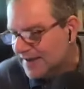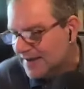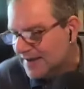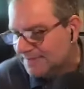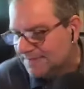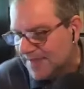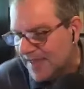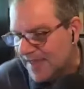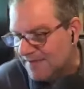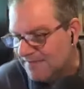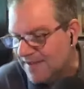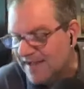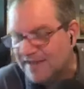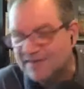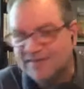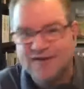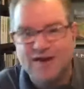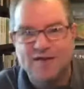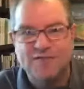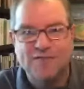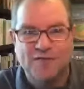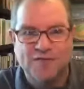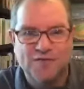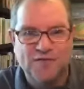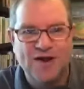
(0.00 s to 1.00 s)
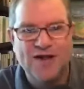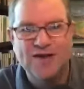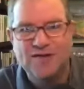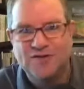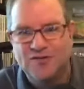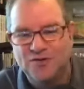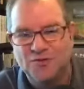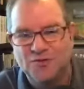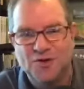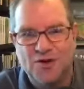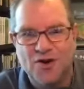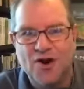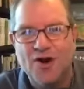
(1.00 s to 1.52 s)
I've got several friends who are
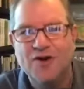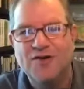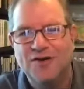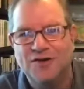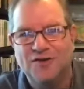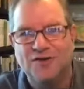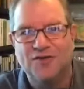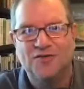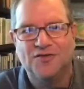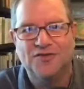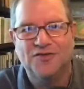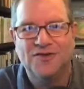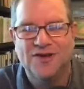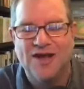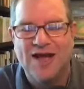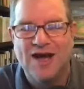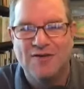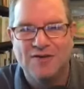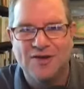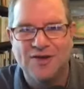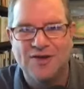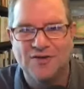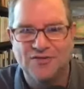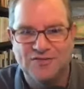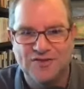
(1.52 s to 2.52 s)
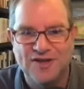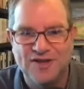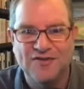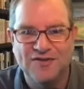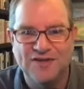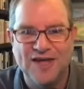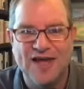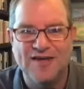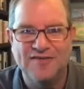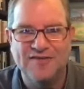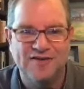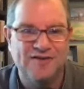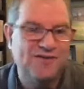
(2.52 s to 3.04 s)
car dealers now, you know, sales guys
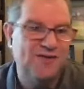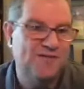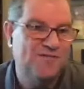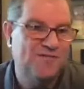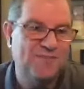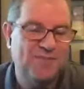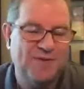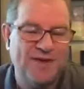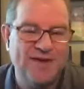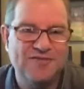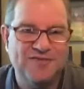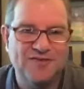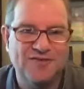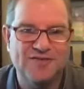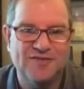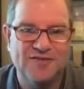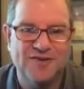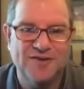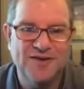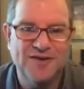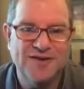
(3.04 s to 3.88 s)
at yeah, different places. Yeah.